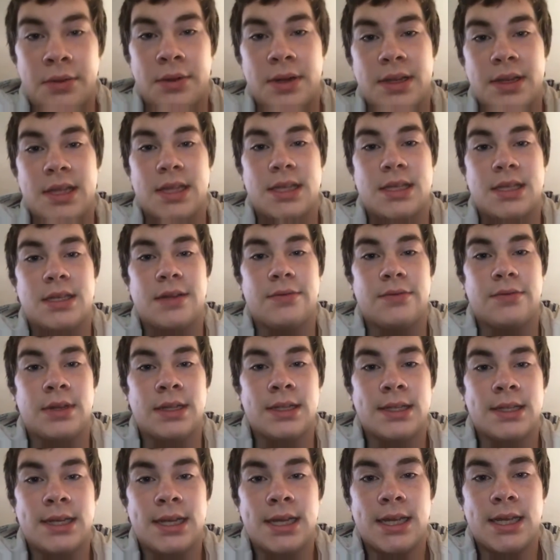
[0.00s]
I want to get
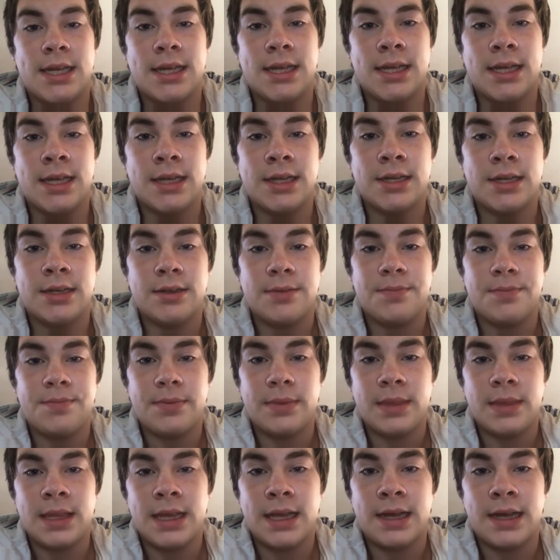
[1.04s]
stuff done today, and
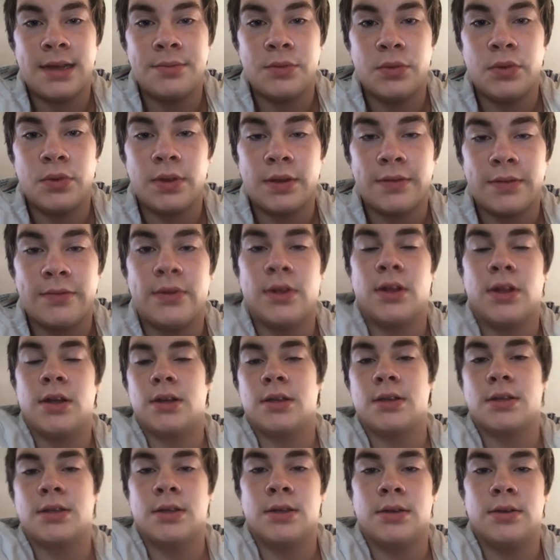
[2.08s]
yeah, I'm doing a
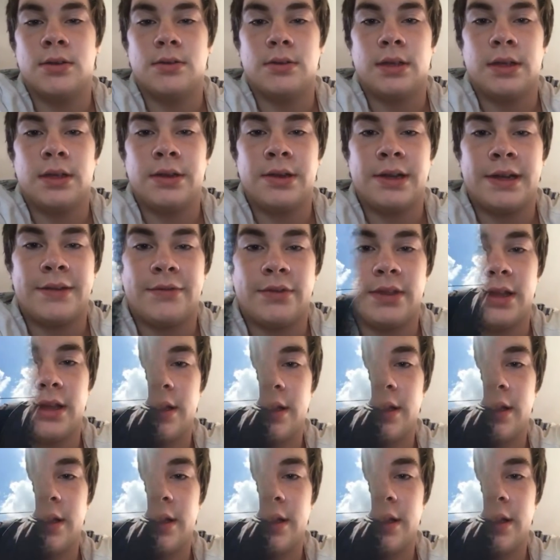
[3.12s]
vlog, so get ready